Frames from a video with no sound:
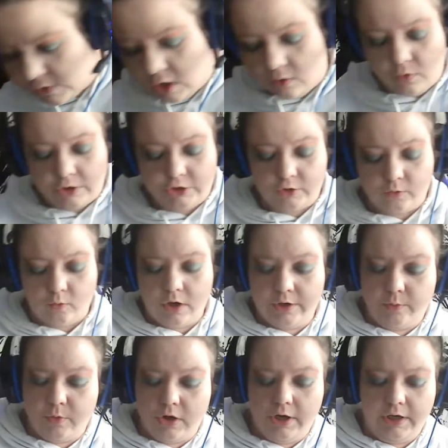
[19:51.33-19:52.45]
on what you're wanting to
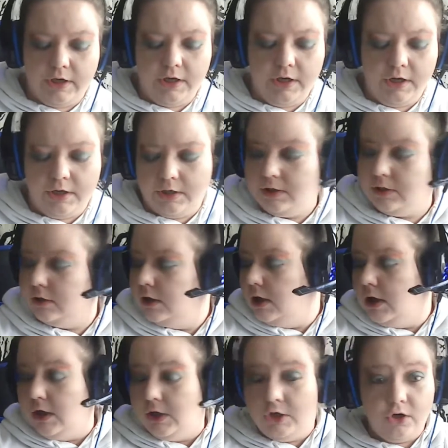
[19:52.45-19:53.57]
bring in, and
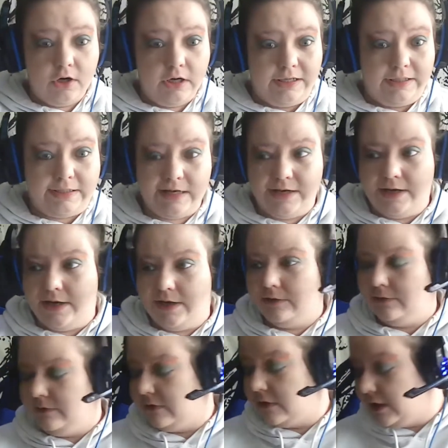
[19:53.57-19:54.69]
your intent,
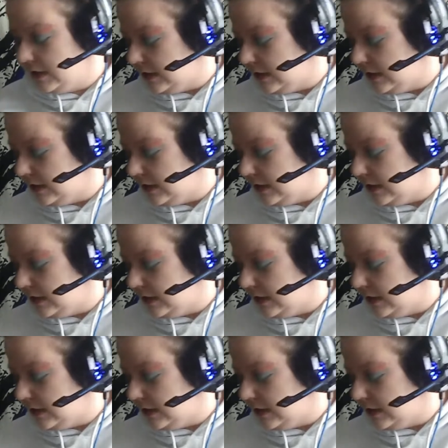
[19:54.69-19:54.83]
and things